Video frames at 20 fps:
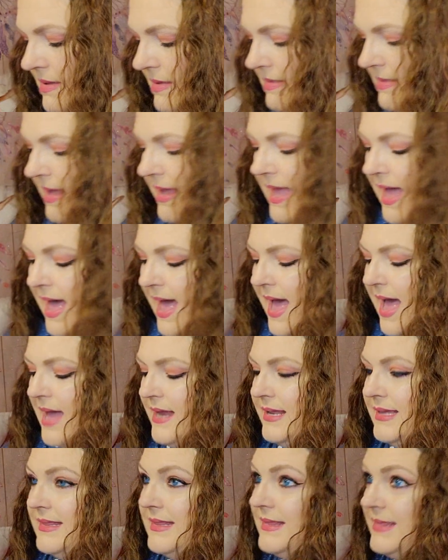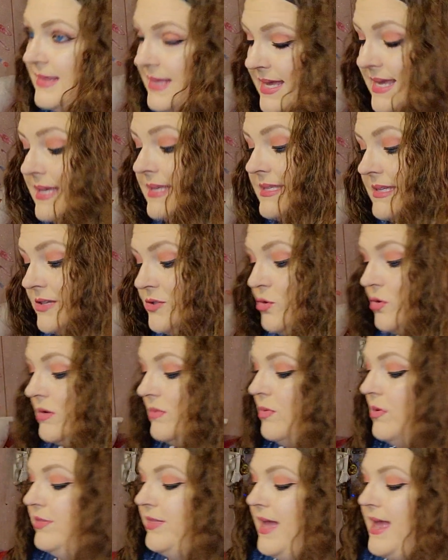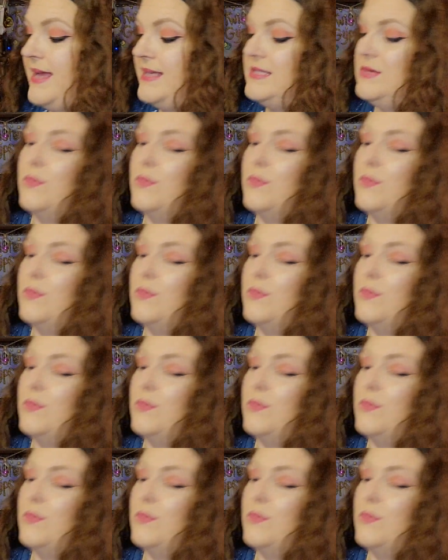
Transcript: they had these adorable things,